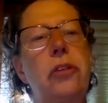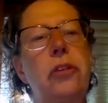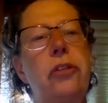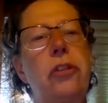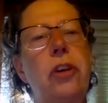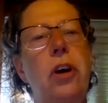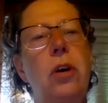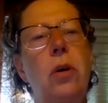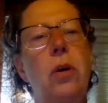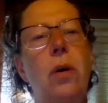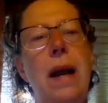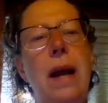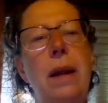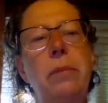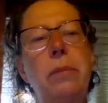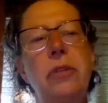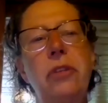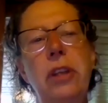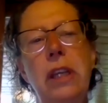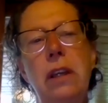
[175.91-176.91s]
So I'm
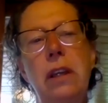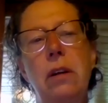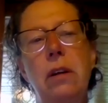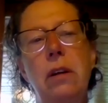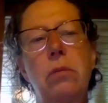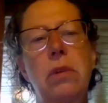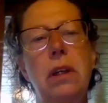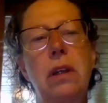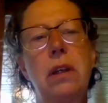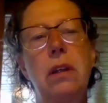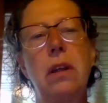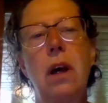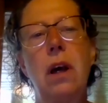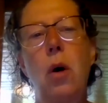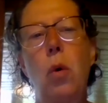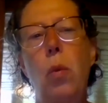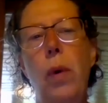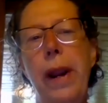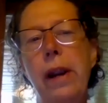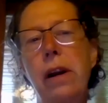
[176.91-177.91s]
seeing a real
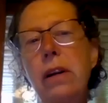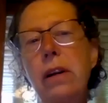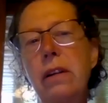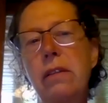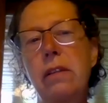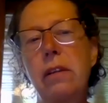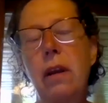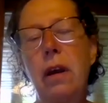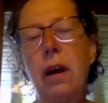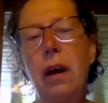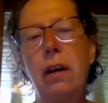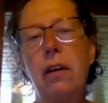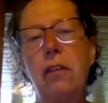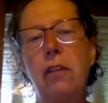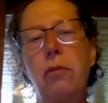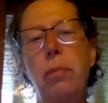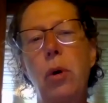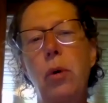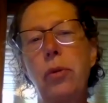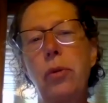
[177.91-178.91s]
awareness of
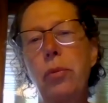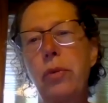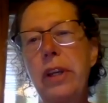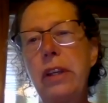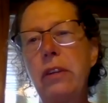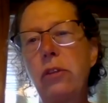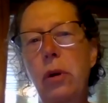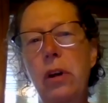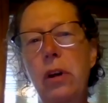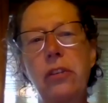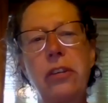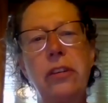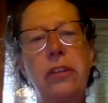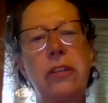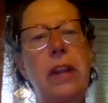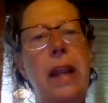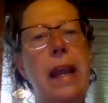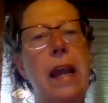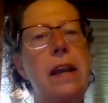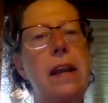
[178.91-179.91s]
both resources
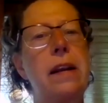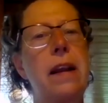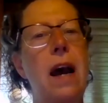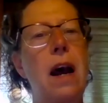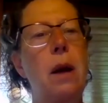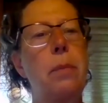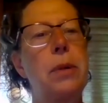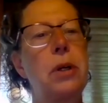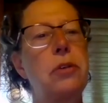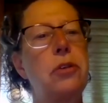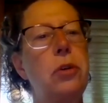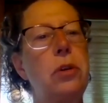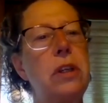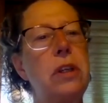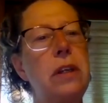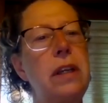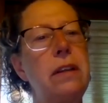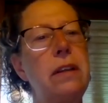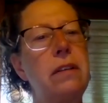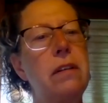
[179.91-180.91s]
and
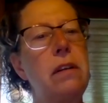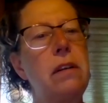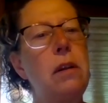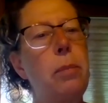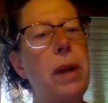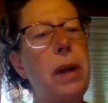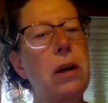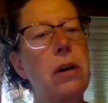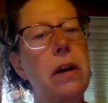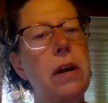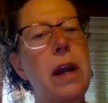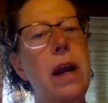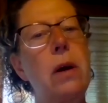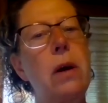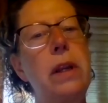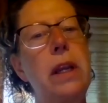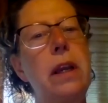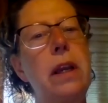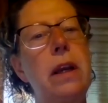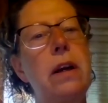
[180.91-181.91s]
opportunities in the Becker
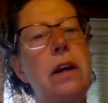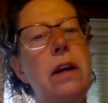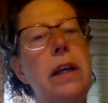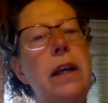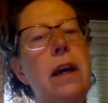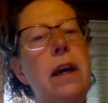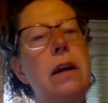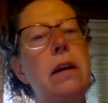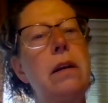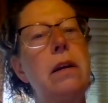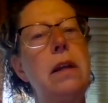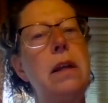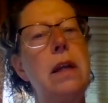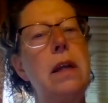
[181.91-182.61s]
County area.